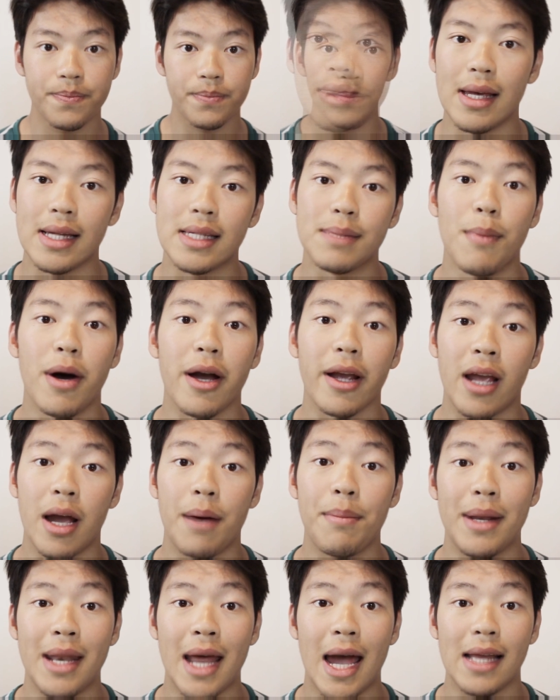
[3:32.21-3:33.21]
This might
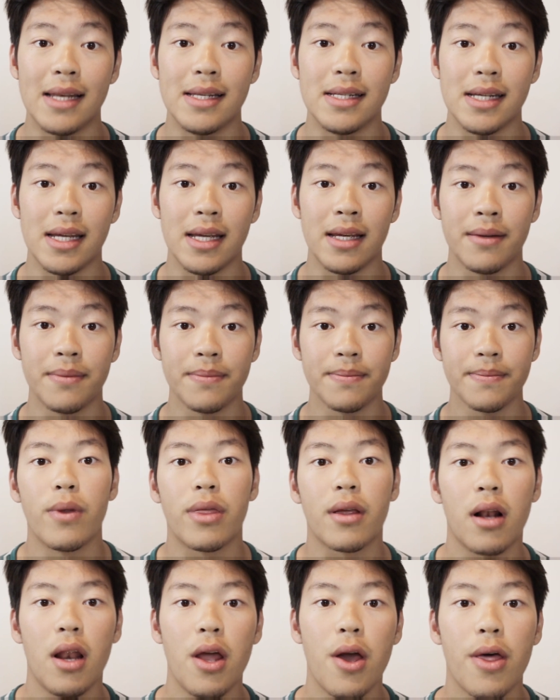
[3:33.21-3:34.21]
come in handy.
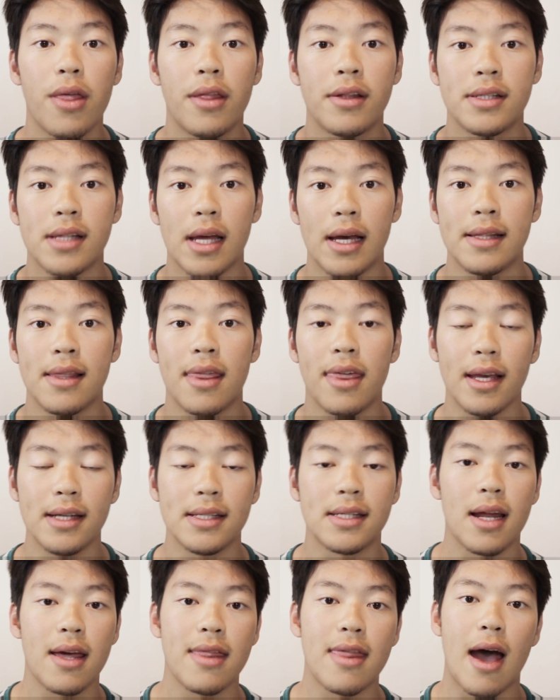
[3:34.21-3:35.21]
With clothes and
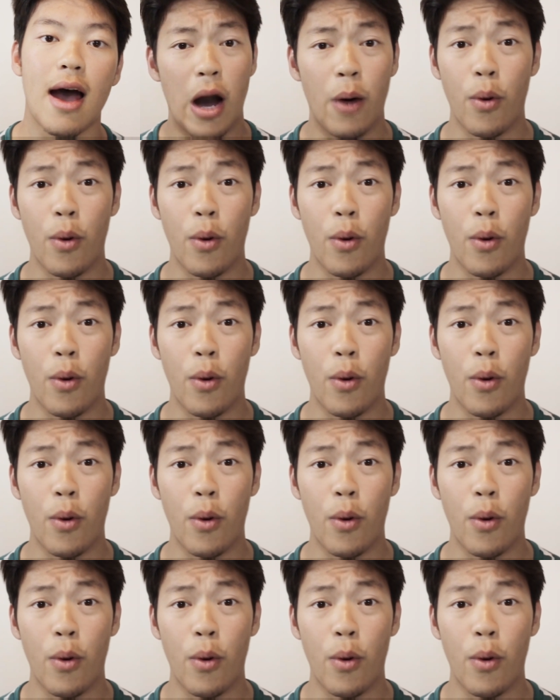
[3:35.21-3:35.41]
things like that,